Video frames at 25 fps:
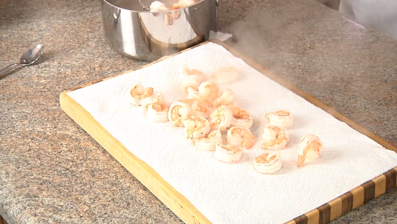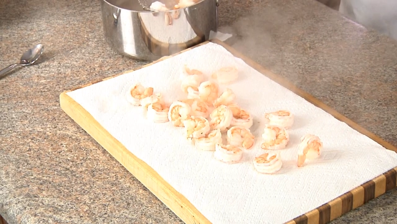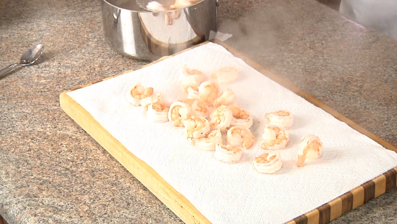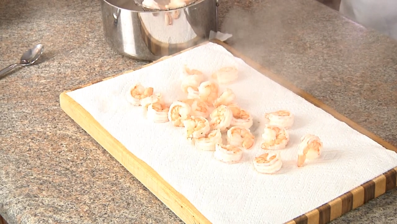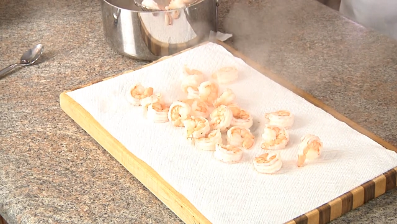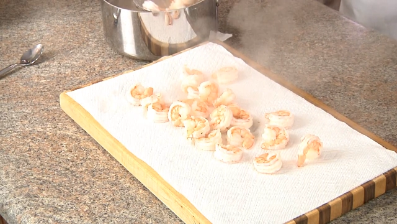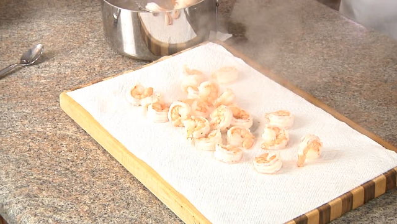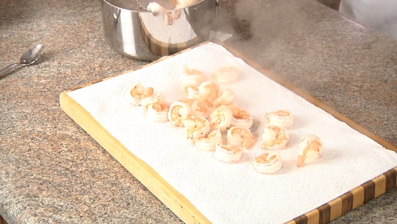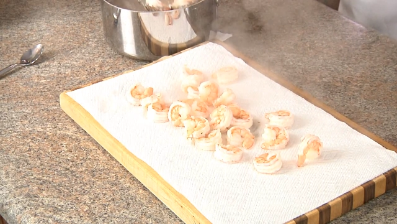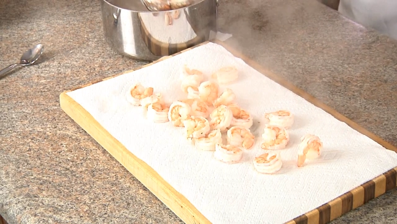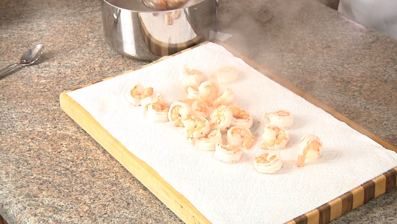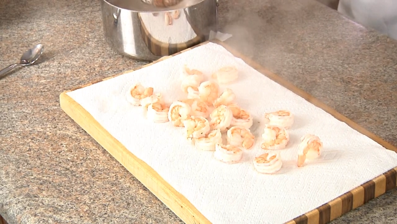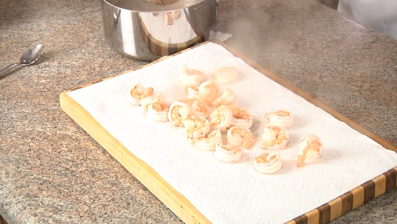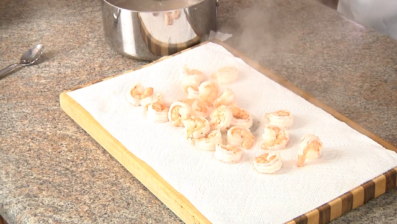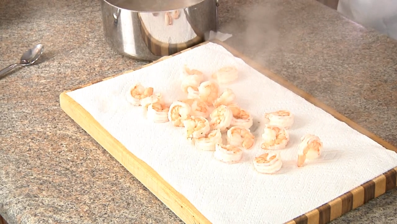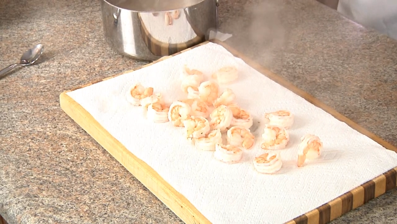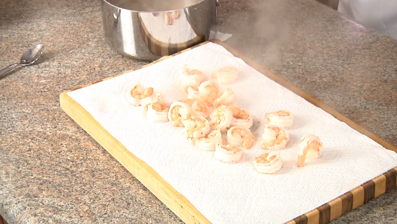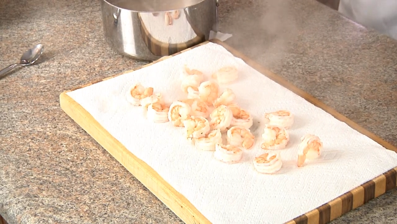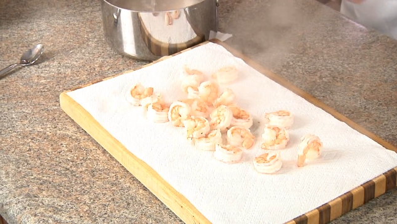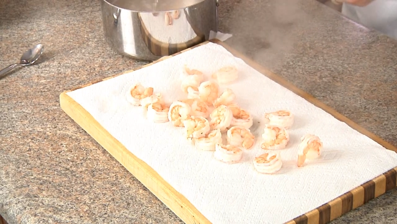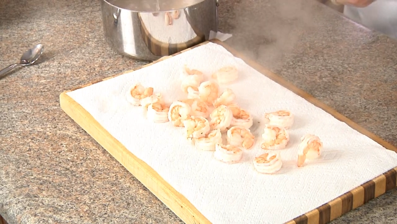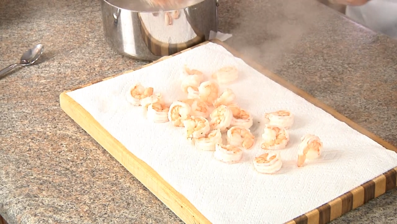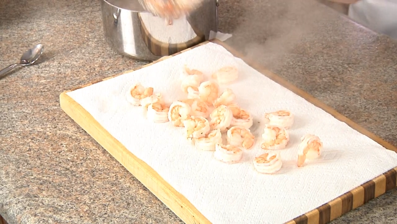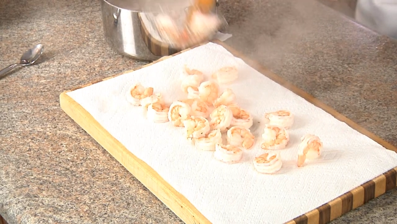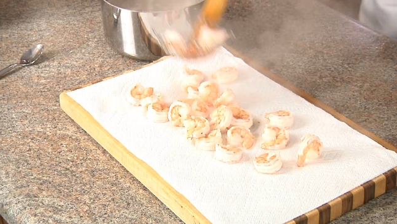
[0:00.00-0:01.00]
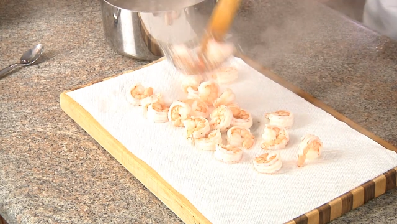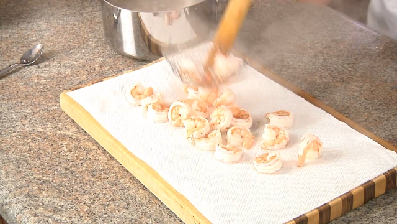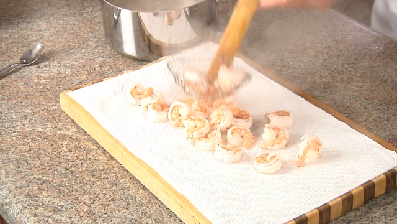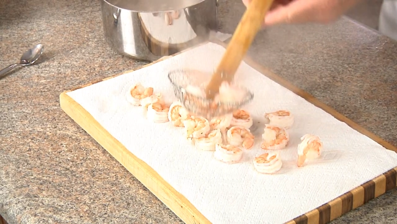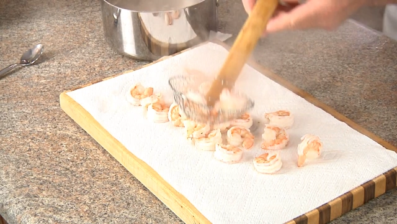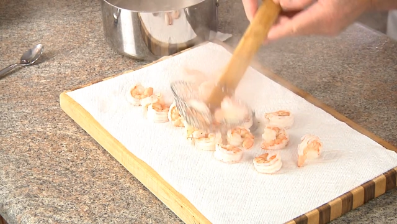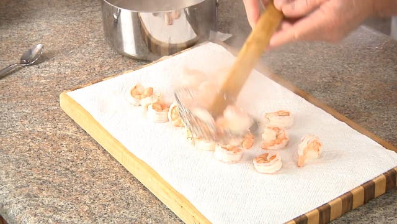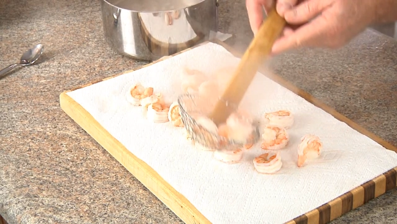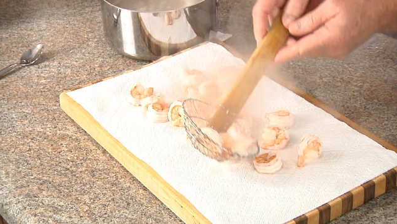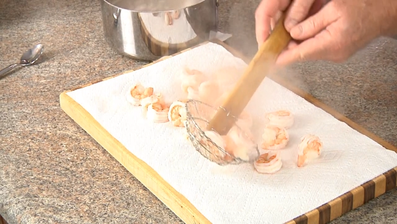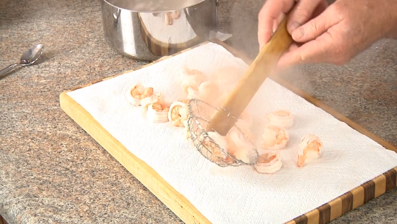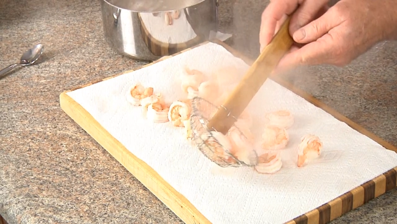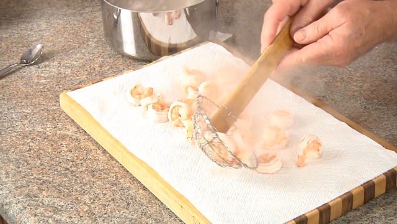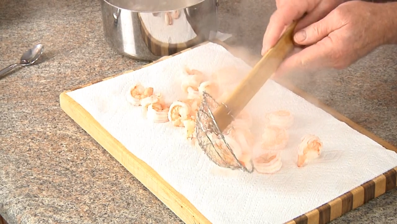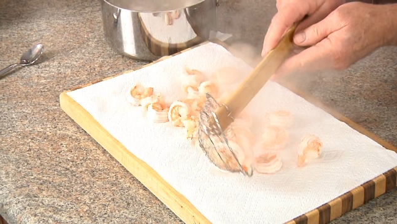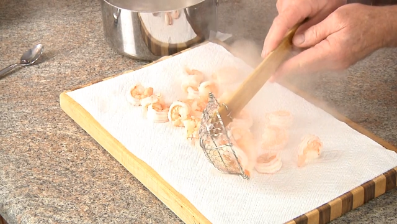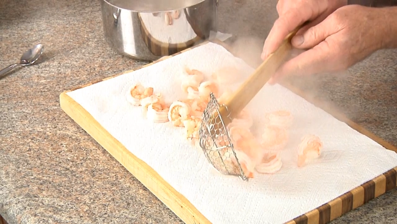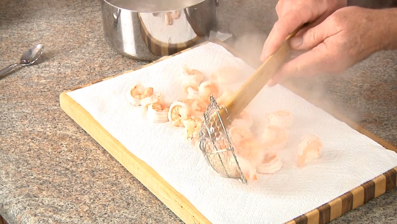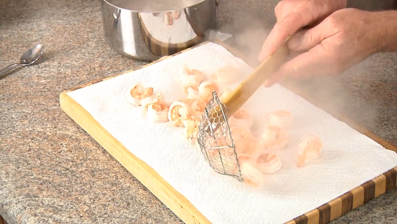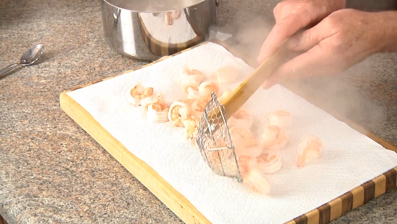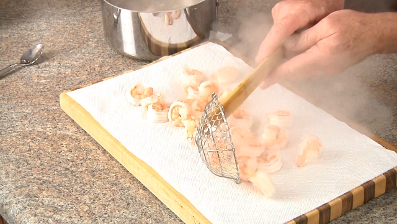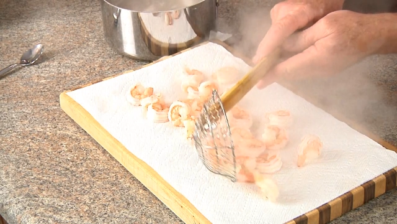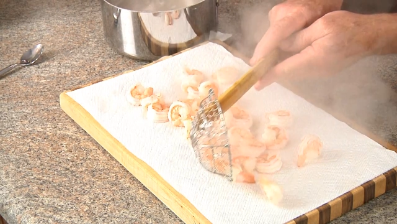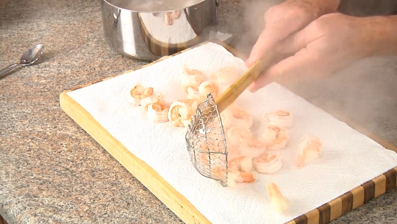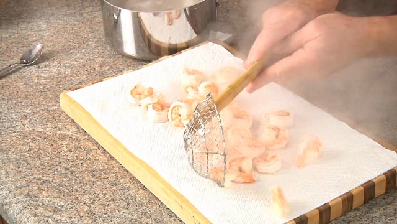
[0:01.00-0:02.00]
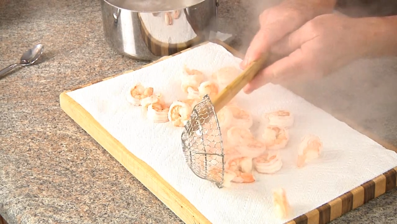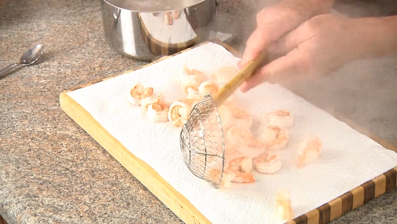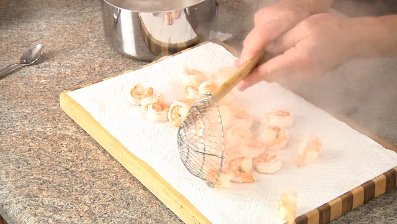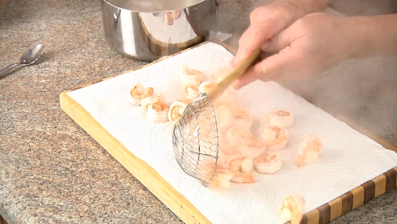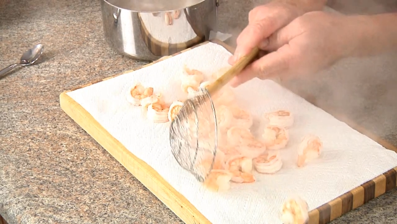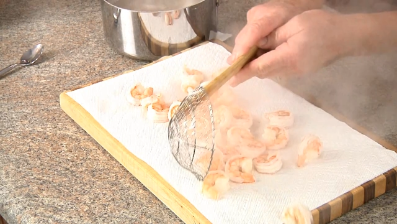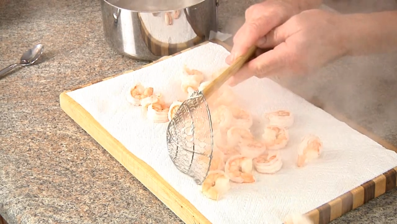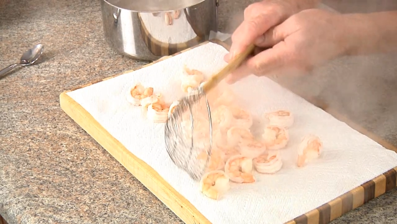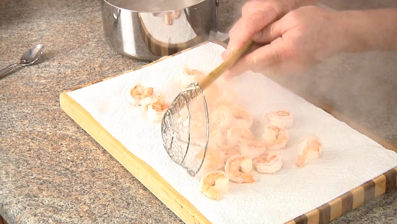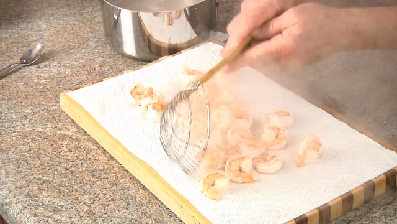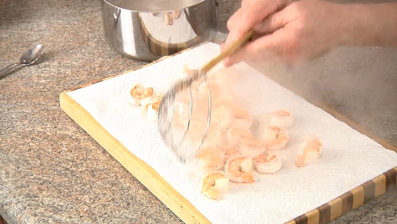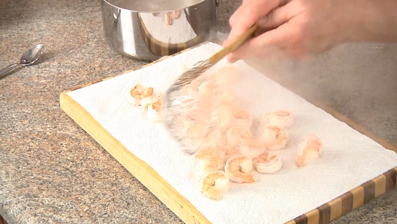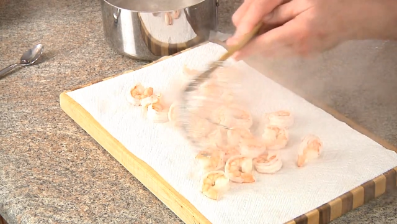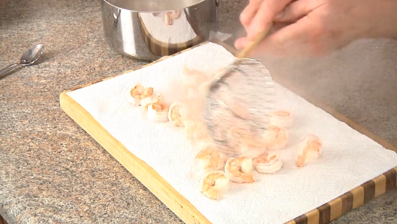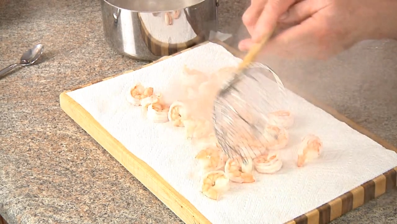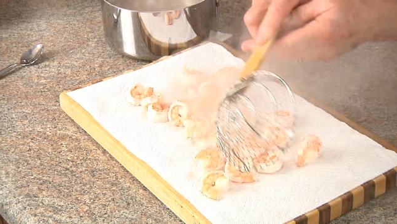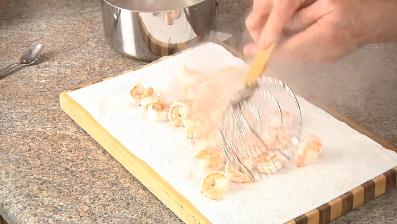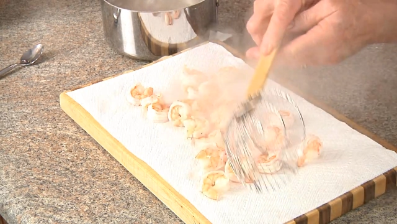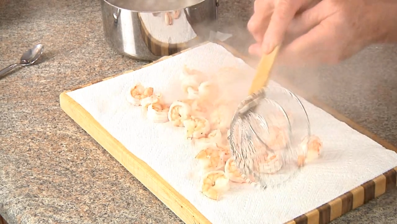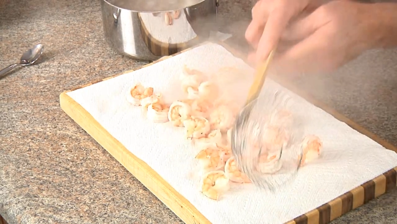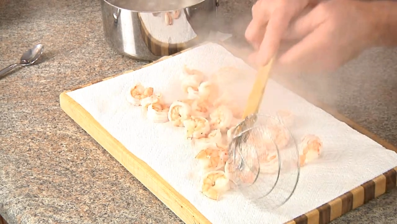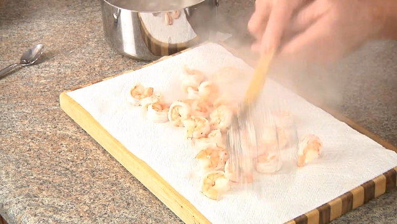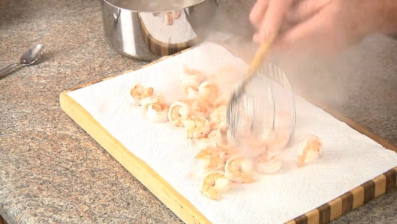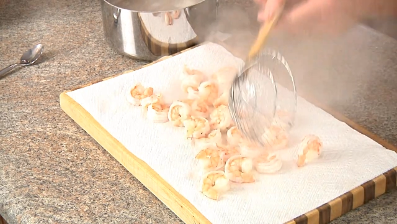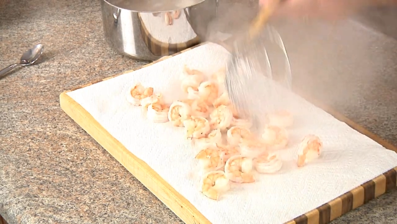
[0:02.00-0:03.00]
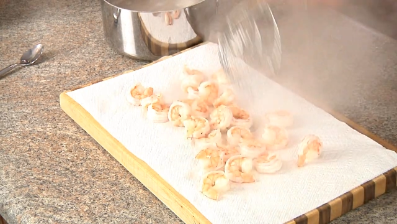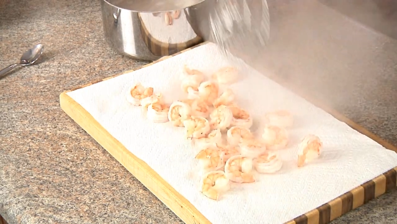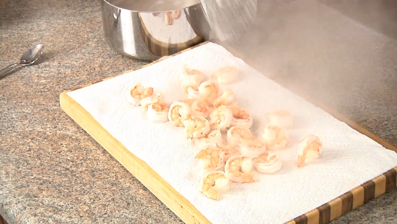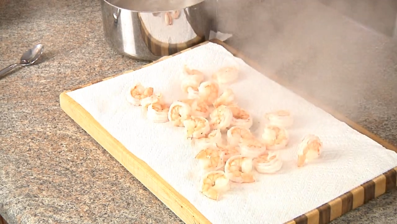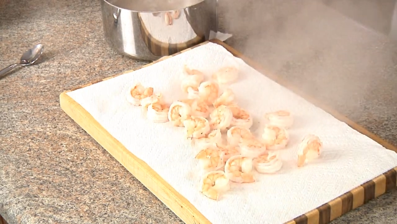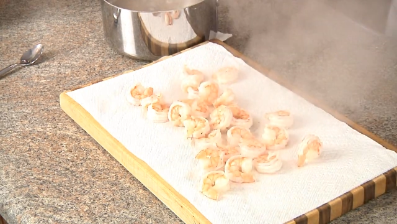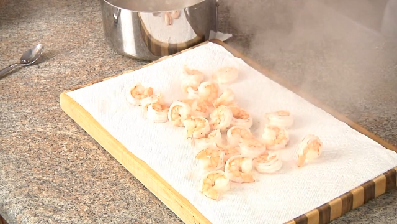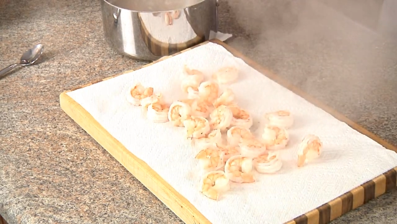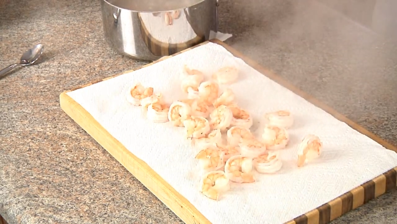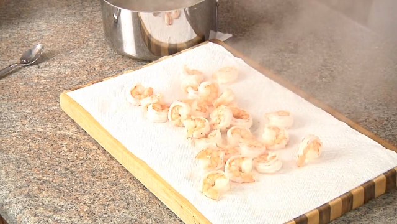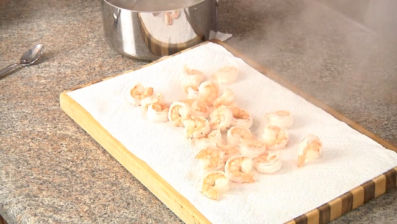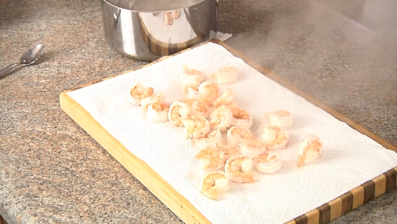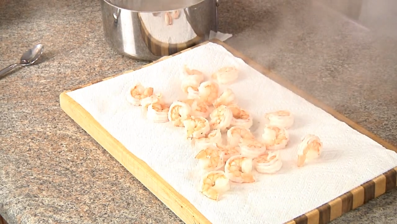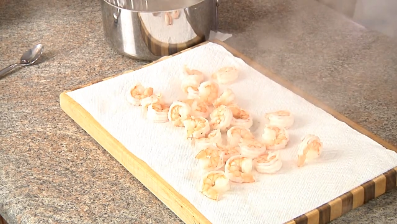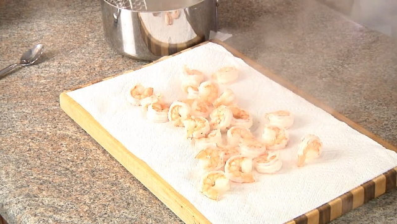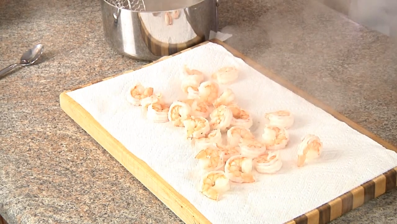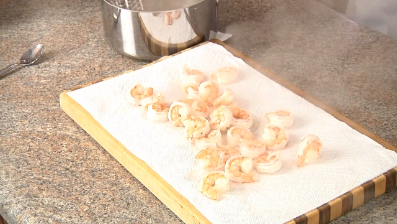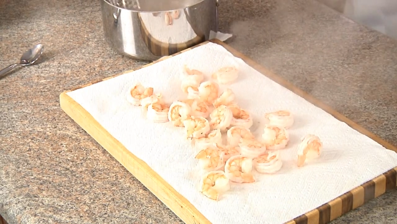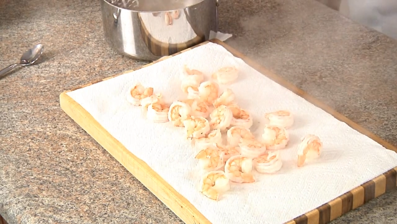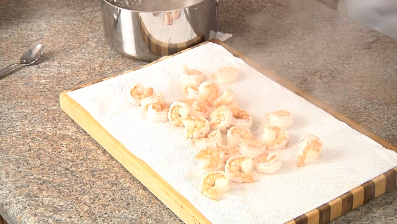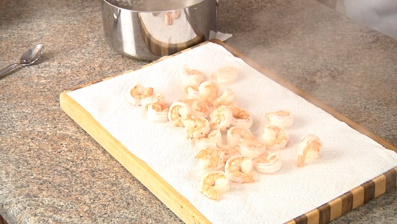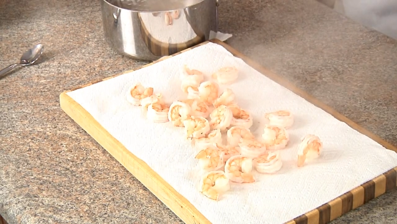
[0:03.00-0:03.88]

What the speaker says: No face is visible, so there are no lips to read.